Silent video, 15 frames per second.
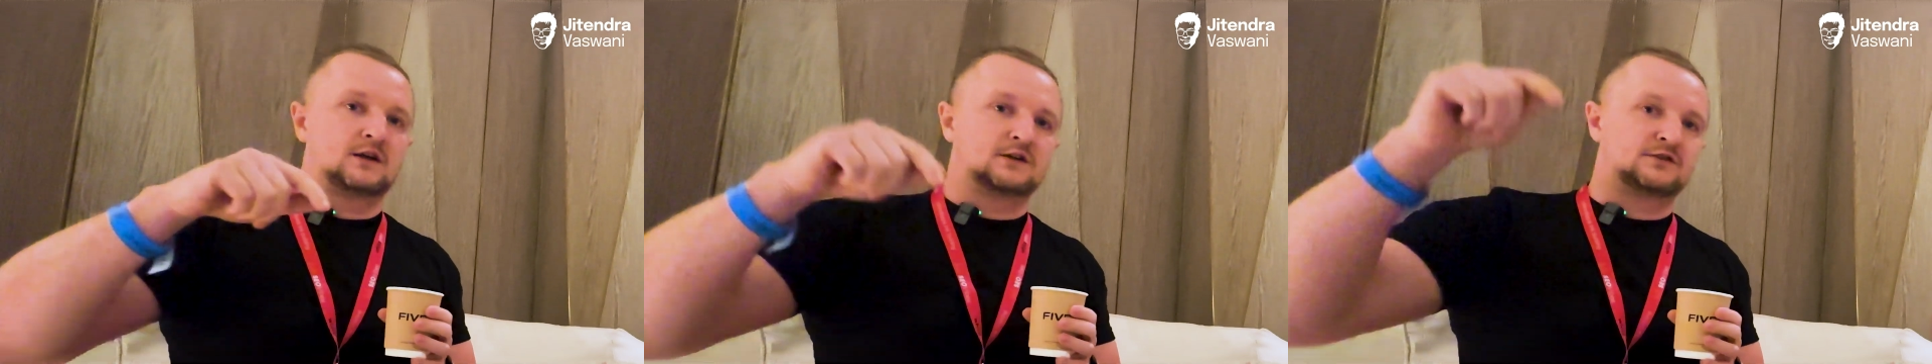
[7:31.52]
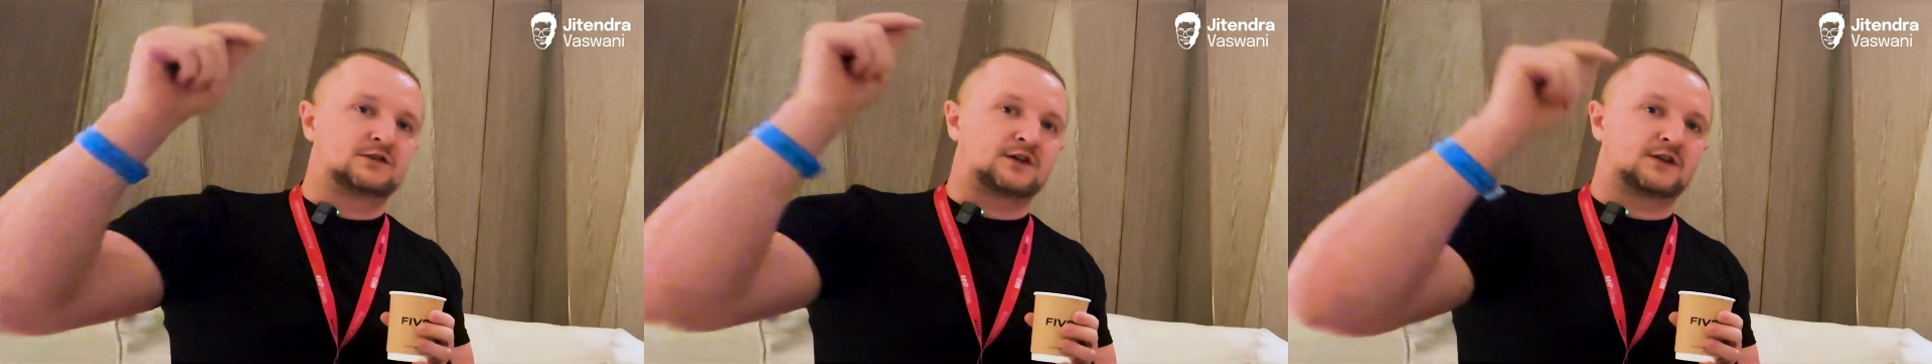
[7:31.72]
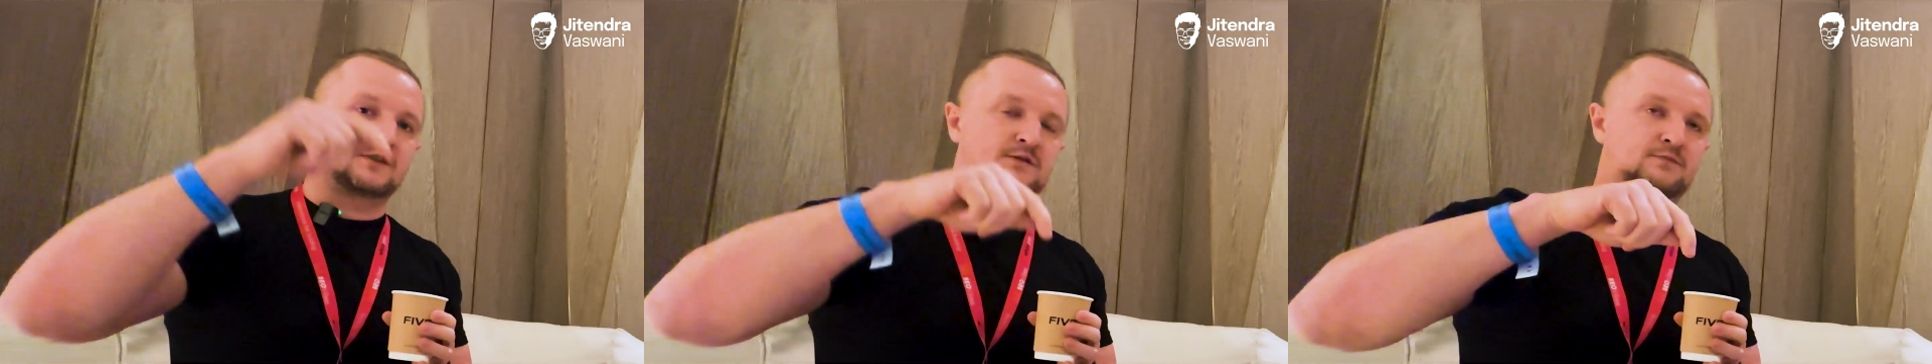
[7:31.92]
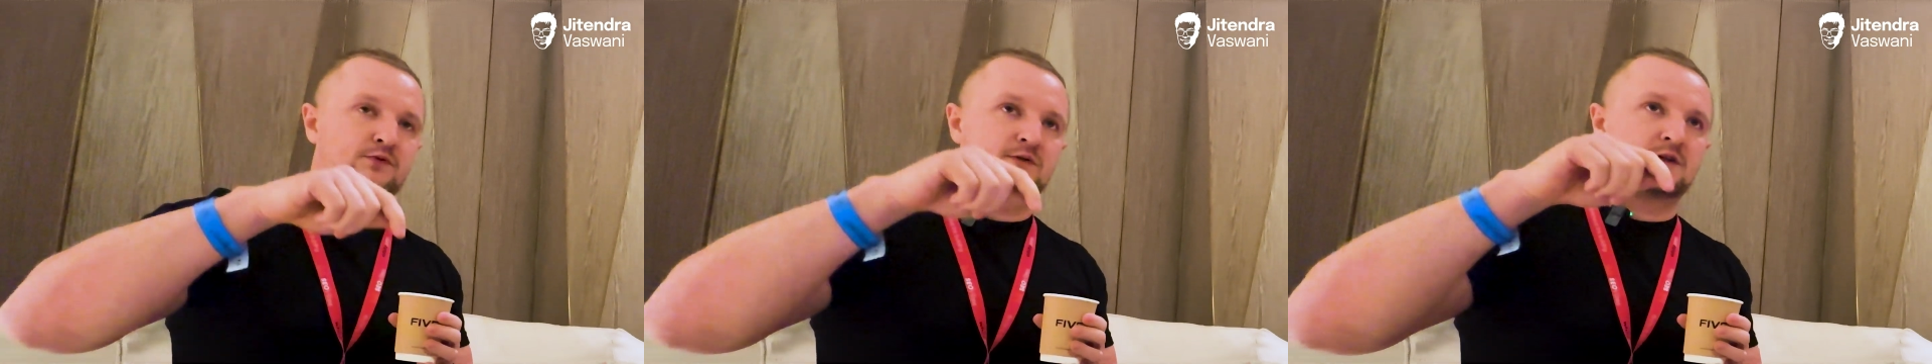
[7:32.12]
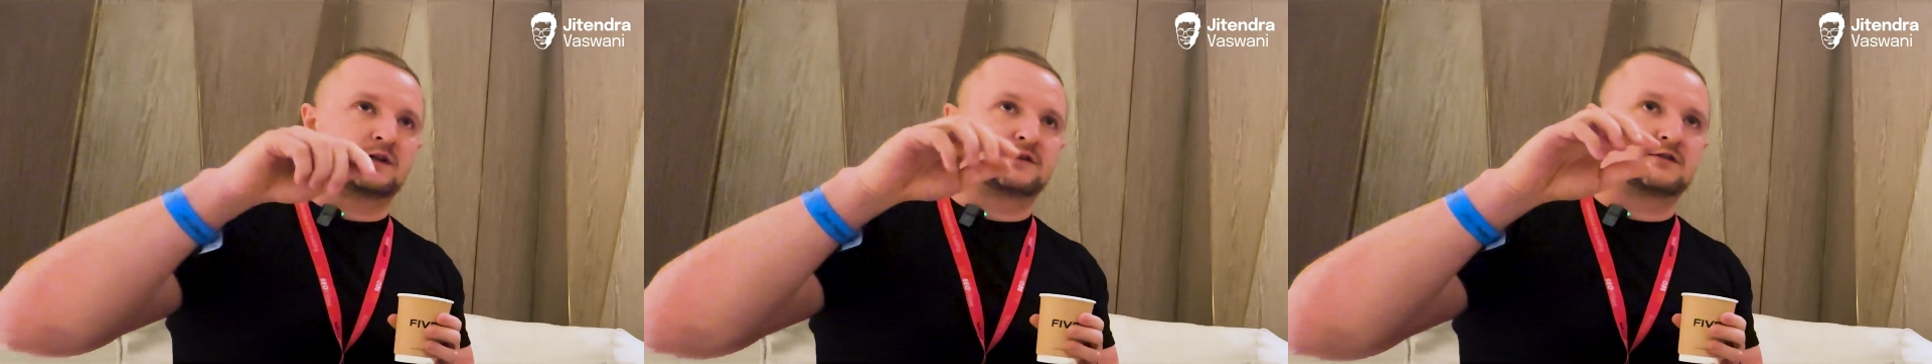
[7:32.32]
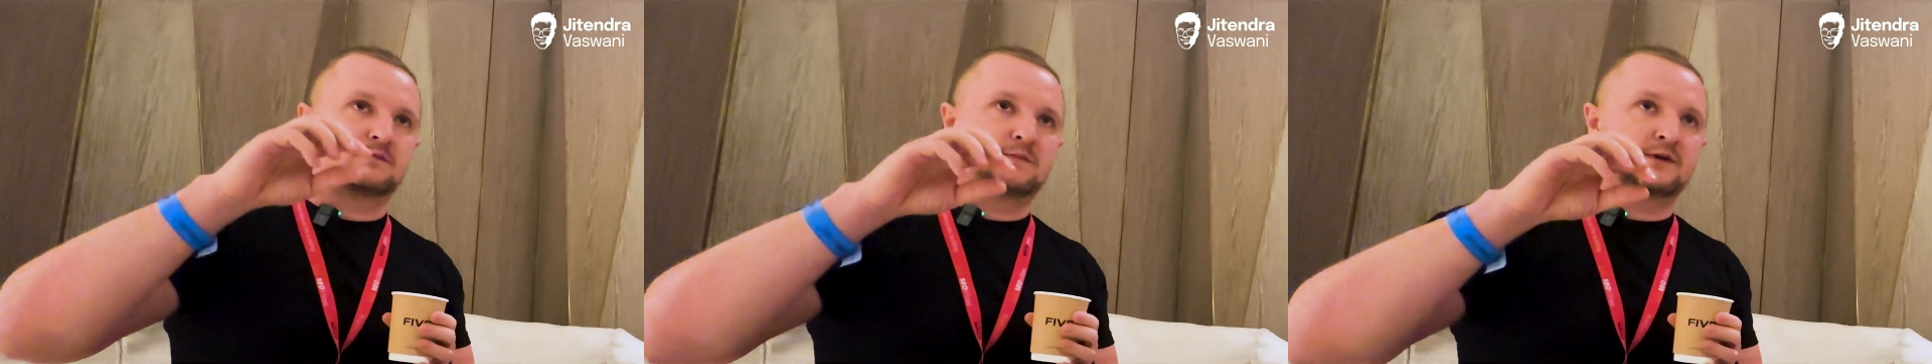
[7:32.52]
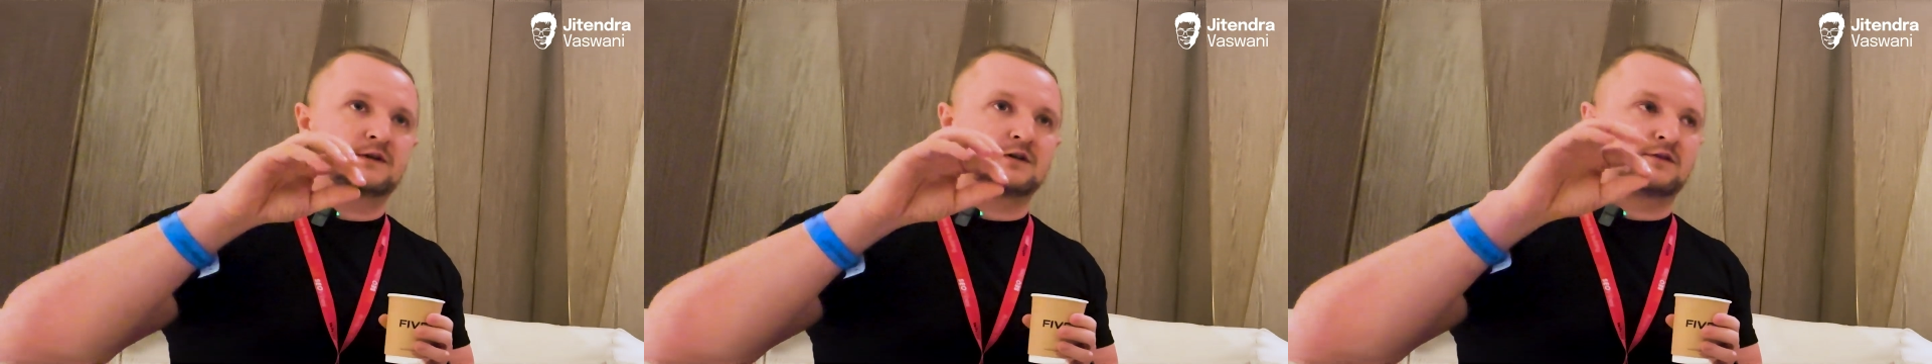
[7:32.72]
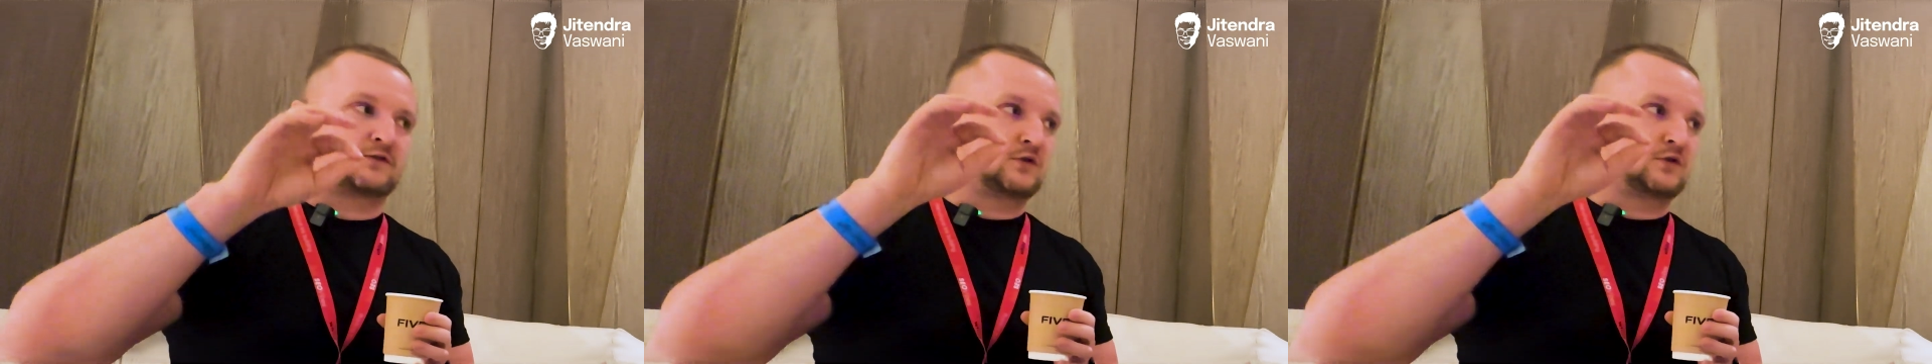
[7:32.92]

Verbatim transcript: just put a little bit of